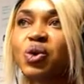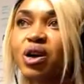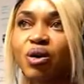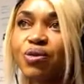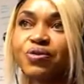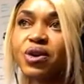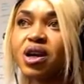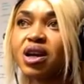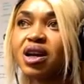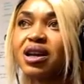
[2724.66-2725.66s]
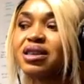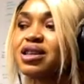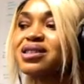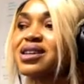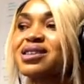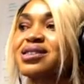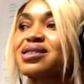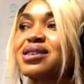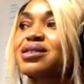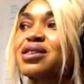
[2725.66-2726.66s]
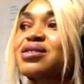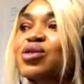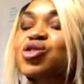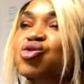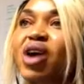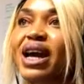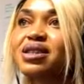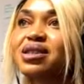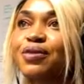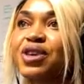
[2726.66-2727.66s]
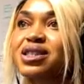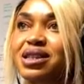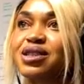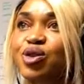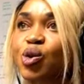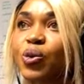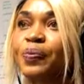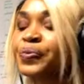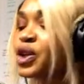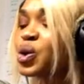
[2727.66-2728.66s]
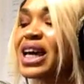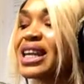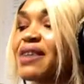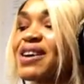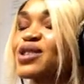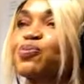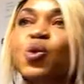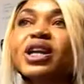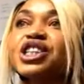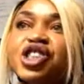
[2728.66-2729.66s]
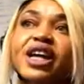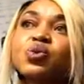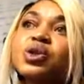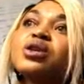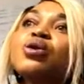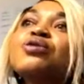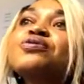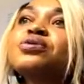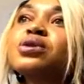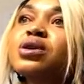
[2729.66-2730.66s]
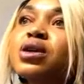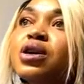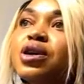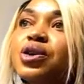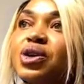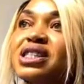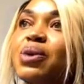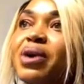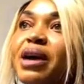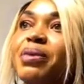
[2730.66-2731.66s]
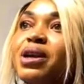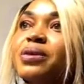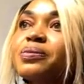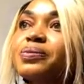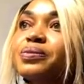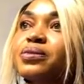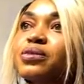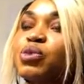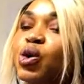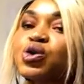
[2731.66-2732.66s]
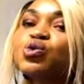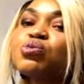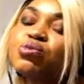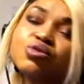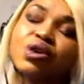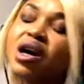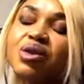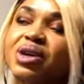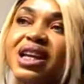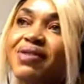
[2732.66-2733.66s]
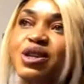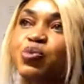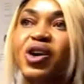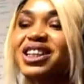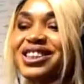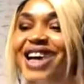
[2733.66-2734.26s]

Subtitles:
with love. It is not right if they think so. You can never spoil a child with love. You understand what I mean? Because you can never spoil a